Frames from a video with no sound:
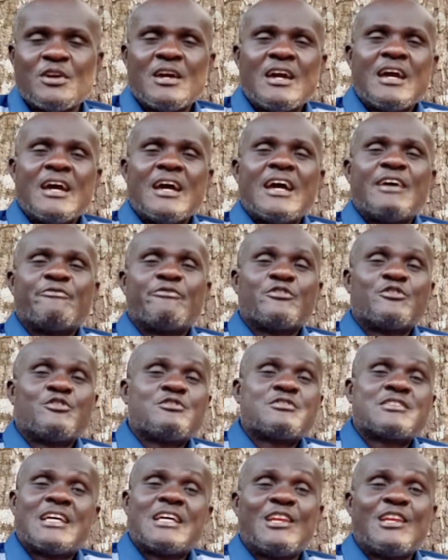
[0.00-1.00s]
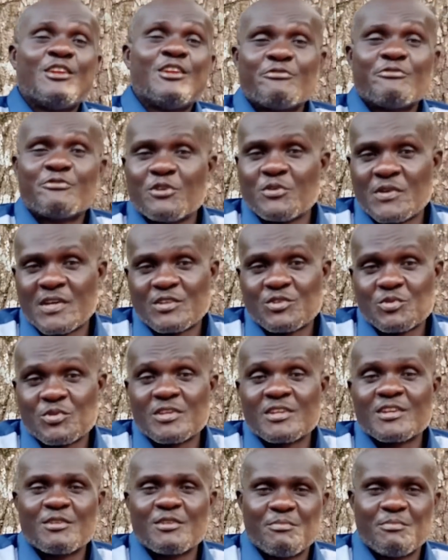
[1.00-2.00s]
I want to read your comments.
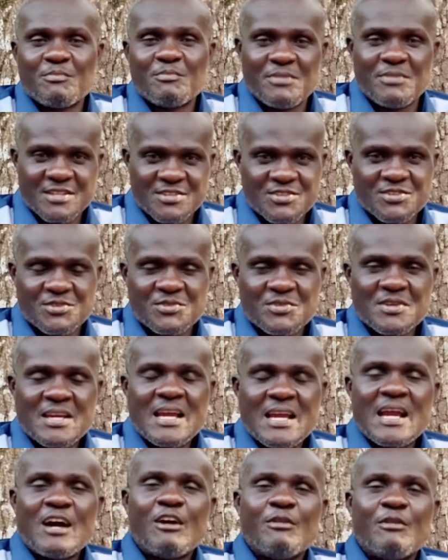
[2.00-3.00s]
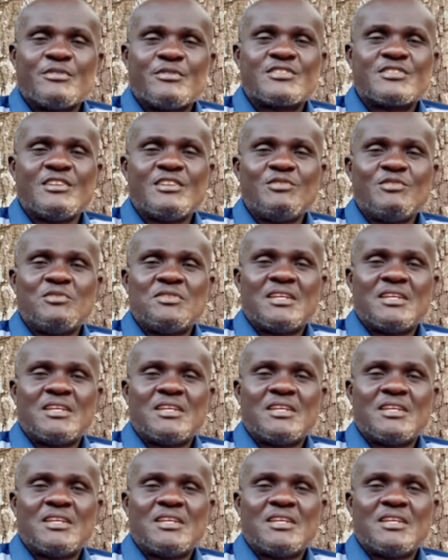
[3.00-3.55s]
What do you think about this?